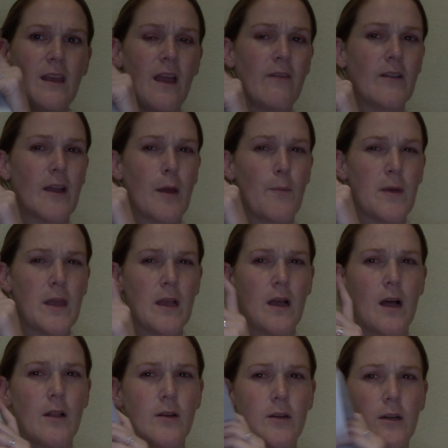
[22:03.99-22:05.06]
have like a pink
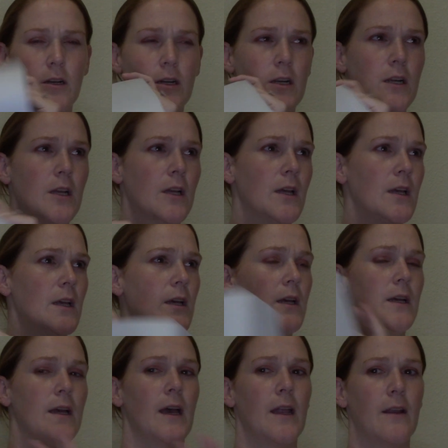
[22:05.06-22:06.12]
color,
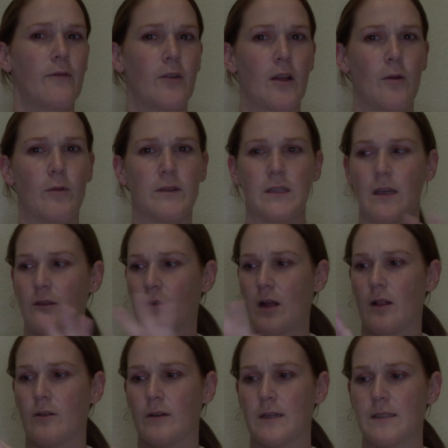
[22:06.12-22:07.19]
and I forget what the other
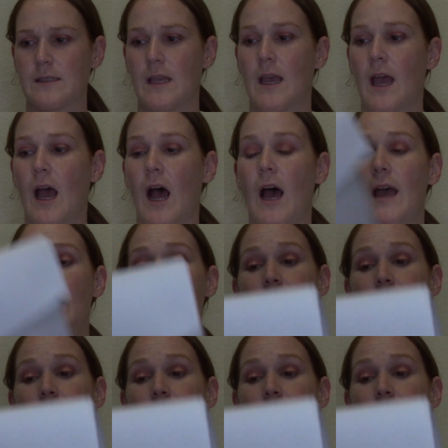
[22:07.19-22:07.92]
color is. It